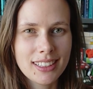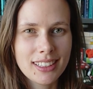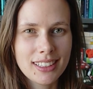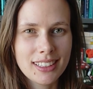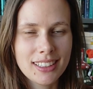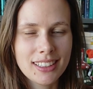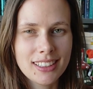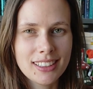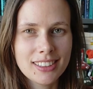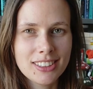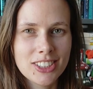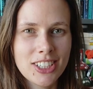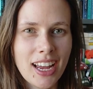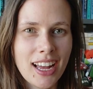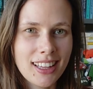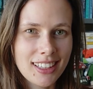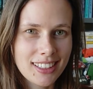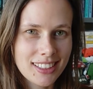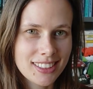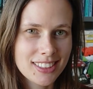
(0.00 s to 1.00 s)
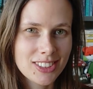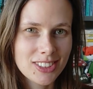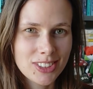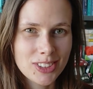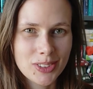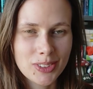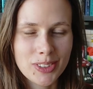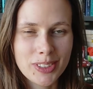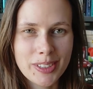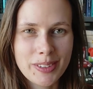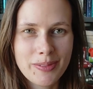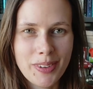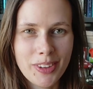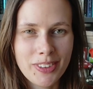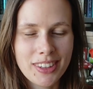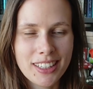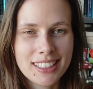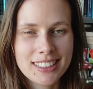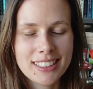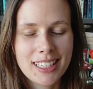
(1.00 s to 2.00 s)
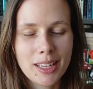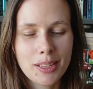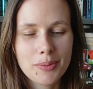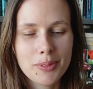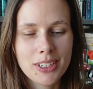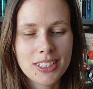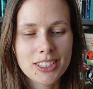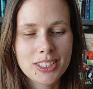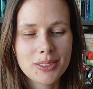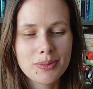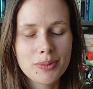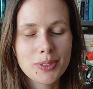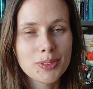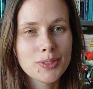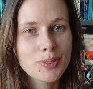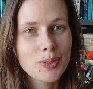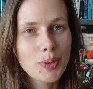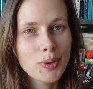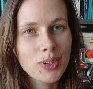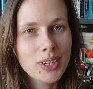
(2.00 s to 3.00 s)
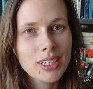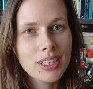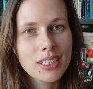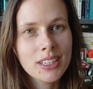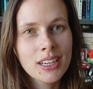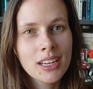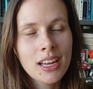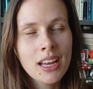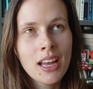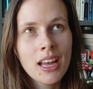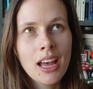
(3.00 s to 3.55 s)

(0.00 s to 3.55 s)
the challenge or monthly celebration before.